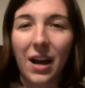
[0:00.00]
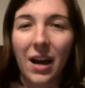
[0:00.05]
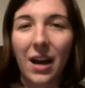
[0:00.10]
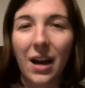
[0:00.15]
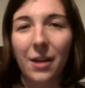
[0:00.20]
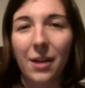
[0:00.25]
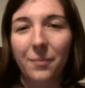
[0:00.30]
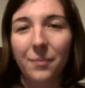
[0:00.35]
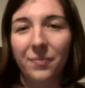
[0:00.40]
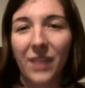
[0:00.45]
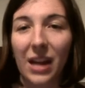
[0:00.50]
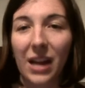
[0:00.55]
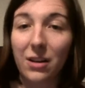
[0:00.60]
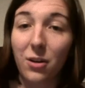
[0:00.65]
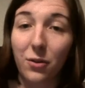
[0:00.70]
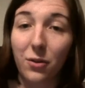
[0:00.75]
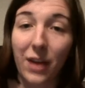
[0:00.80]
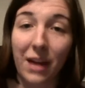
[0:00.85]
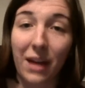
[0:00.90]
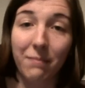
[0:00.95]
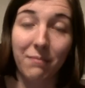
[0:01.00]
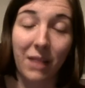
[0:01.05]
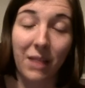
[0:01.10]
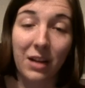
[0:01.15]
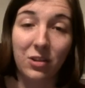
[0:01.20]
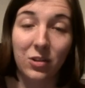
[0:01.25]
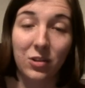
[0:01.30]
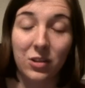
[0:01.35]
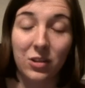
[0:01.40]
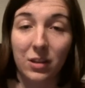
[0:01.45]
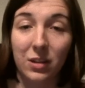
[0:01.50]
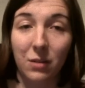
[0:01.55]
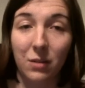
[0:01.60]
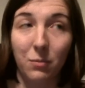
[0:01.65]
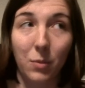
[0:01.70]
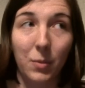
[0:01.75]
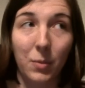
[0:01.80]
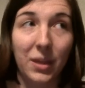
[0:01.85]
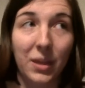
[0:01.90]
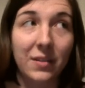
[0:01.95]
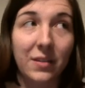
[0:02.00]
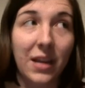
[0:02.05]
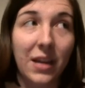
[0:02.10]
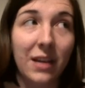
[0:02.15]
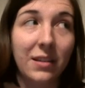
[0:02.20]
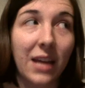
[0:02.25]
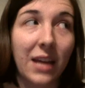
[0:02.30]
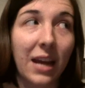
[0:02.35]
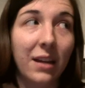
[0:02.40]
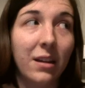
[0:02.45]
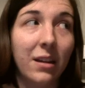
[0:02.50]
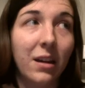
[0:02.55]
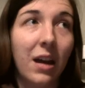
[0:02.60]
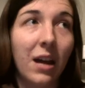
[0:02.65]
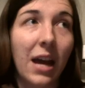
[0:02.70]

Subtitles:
I know that, I just didn't remember the exact day,